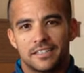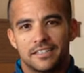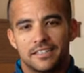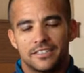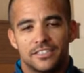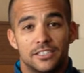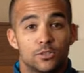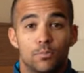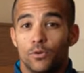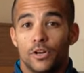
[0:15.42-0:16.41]
and just
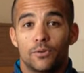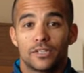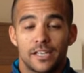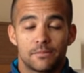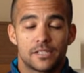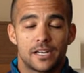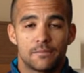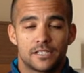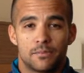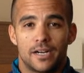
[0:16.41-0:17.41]
exploring what
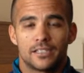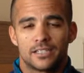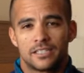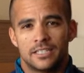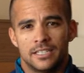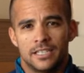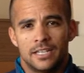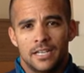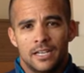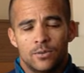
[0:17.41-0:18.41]
Amsterdam is about.
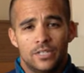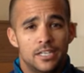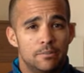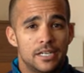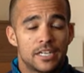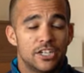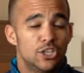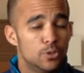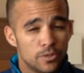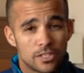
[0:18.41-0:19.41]
Did a bit
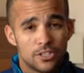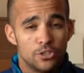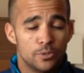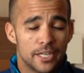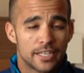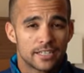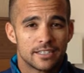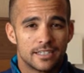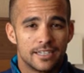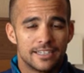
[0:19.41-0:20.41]
of canoeing,
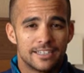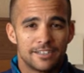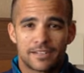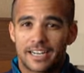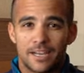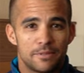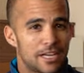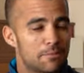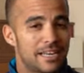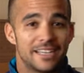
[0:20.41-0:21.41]
climbing
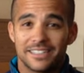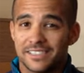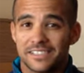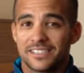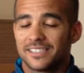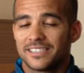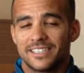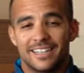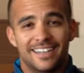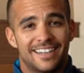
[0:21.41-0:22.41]
up ladders,
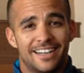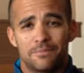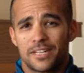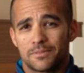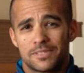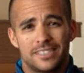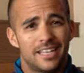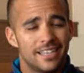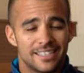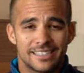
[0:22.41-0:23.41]
climbing up
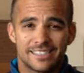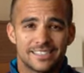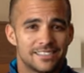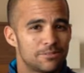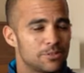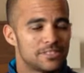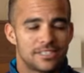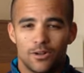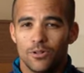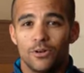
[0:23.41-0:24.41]
stairs. It was
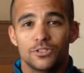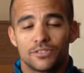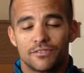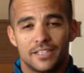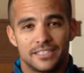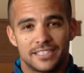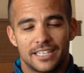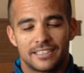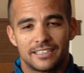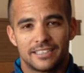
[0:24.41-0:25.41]
a whole host of things
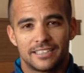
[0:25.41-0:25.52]
that